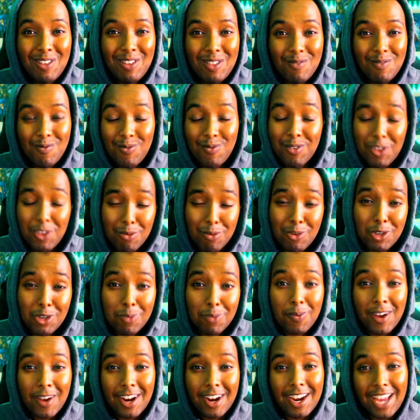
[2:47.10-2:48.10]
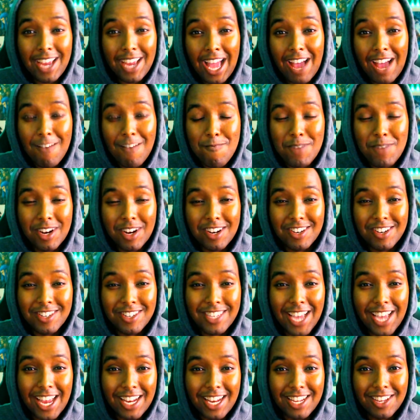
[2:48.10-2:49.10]
for the most part, I have been
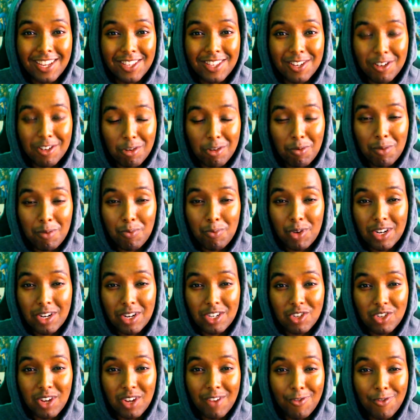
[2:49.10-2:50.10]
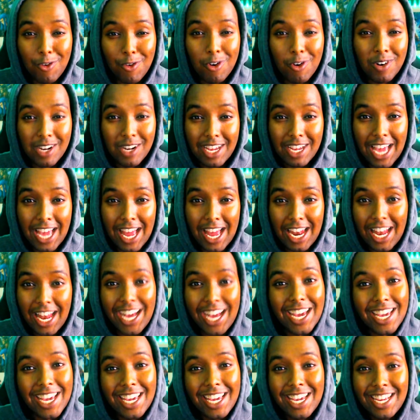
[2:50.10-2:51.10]
understanding it though. It's been pretty straightforward. I can't
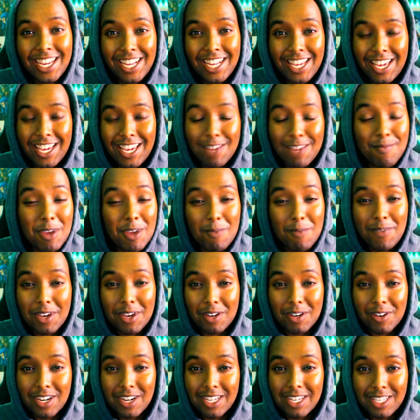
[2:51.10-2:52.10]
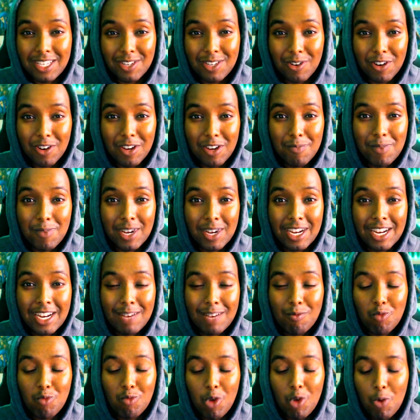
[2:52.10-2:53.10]
lie. It may be a crazy story, but it
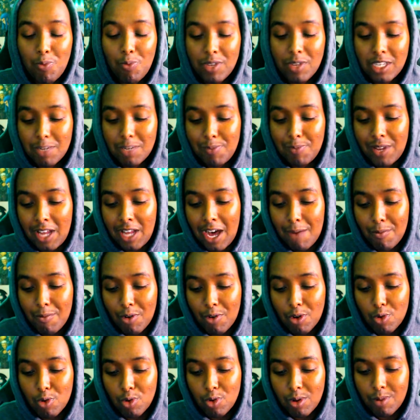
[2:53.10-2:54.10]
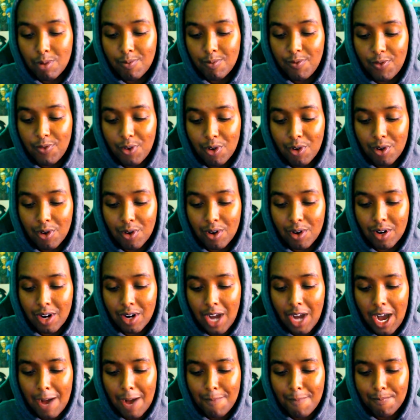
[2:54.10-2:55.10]
opens up a lot more room for,
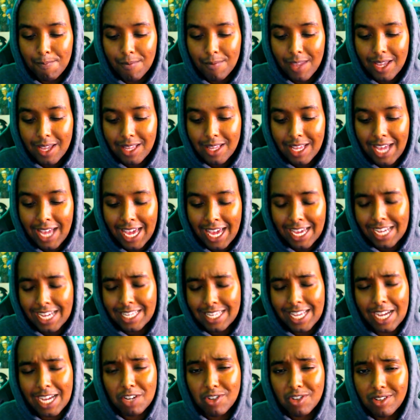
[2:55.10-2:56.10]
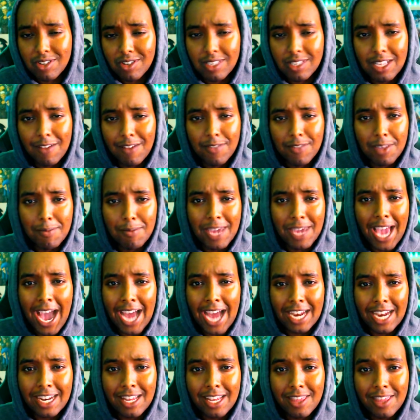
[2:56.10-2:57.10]
um, I guess, extra stuff to be
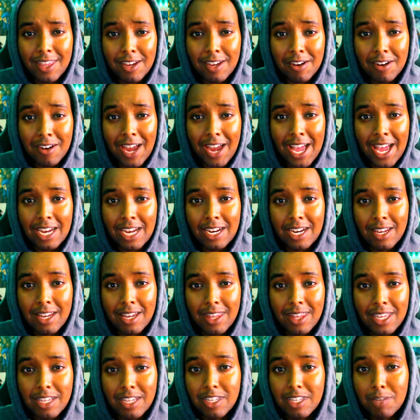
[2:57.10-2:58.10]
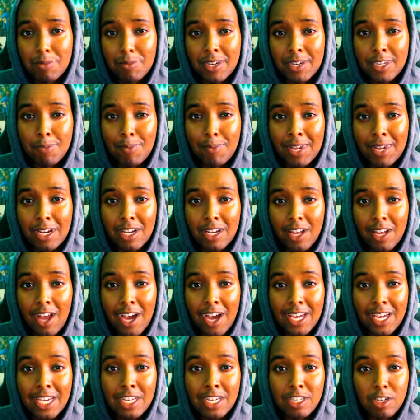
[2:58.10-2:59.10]
added in there and things to be explained a
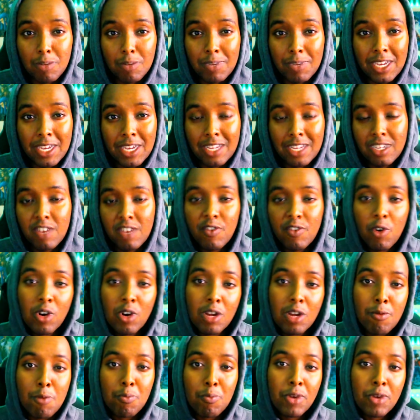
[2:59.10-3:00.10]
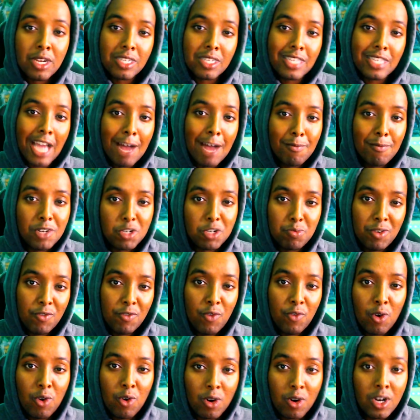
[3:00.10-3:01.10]
lot easier because they've already been pre-established
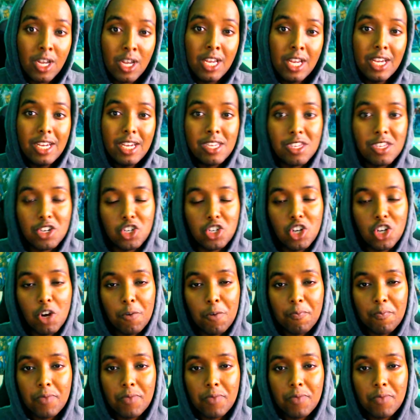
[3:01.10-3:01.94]
before in the show.